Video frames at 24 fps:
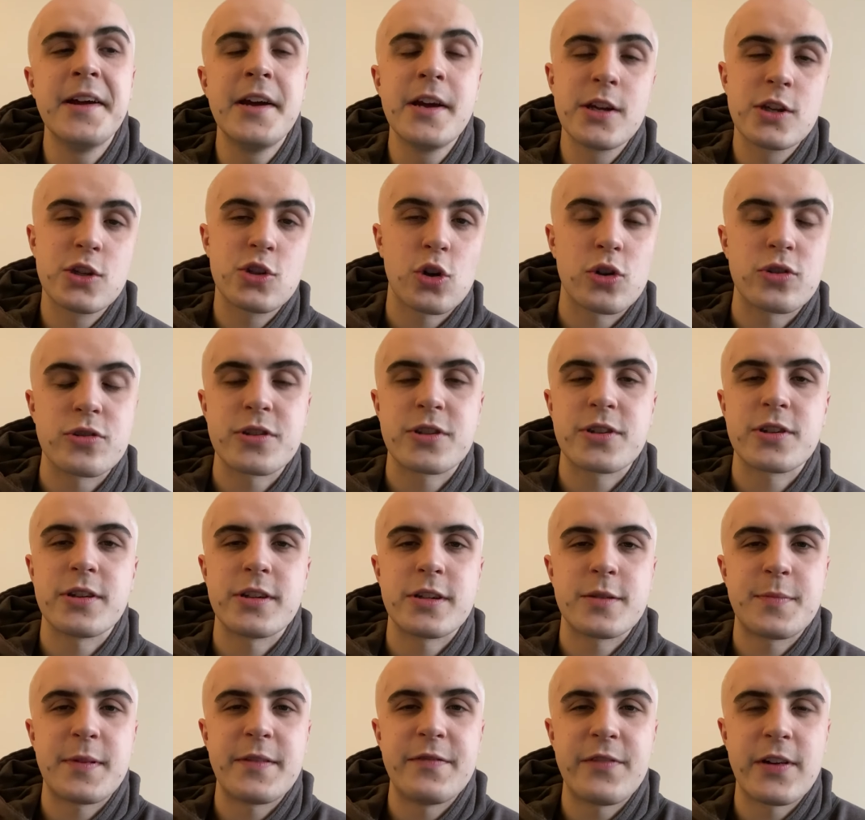Sorensen
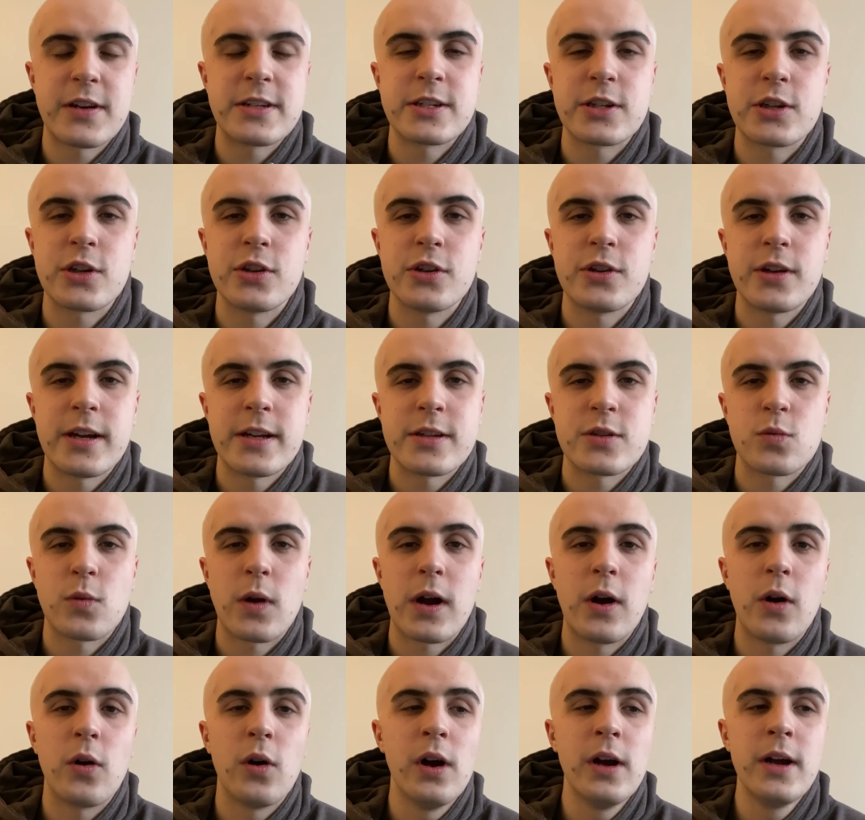has been very good as
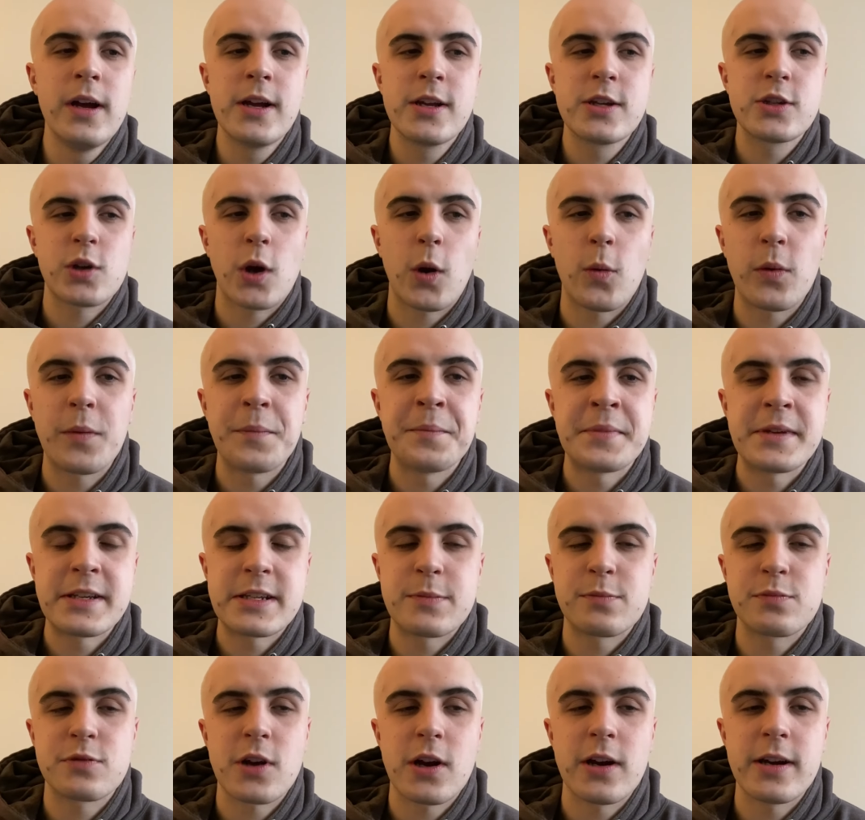well, so I wouldn't be
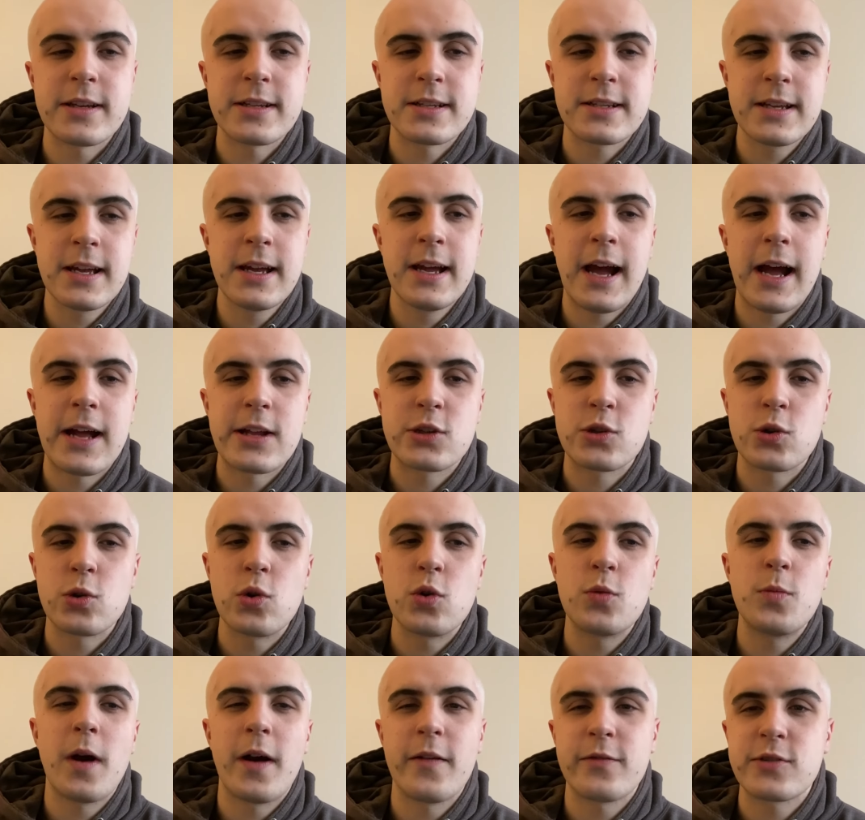surprised at
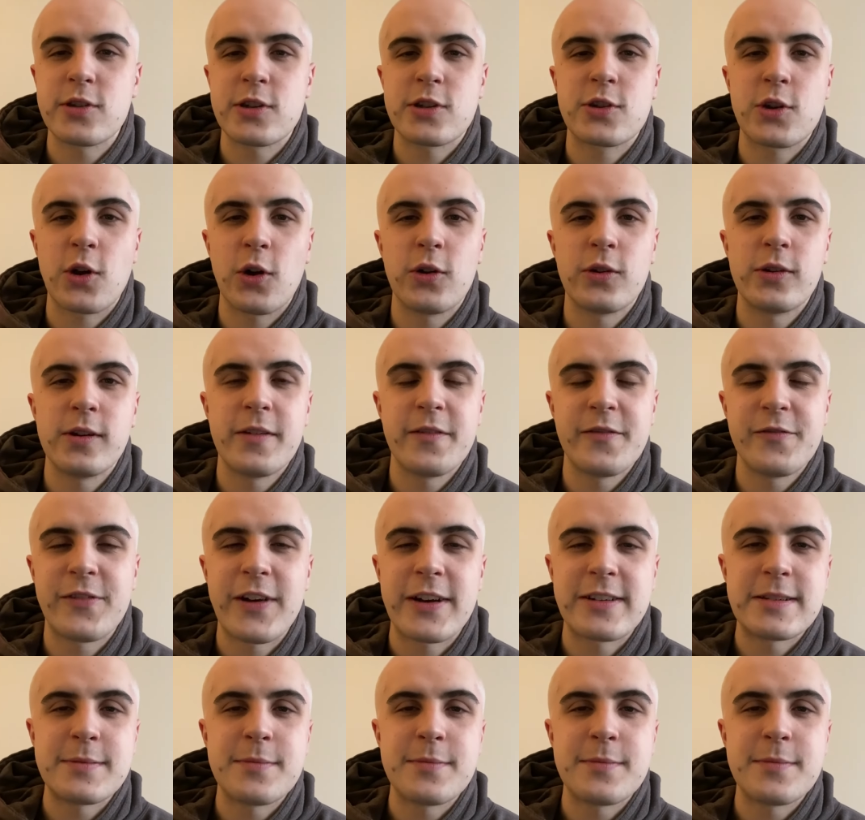all, but I've just gone very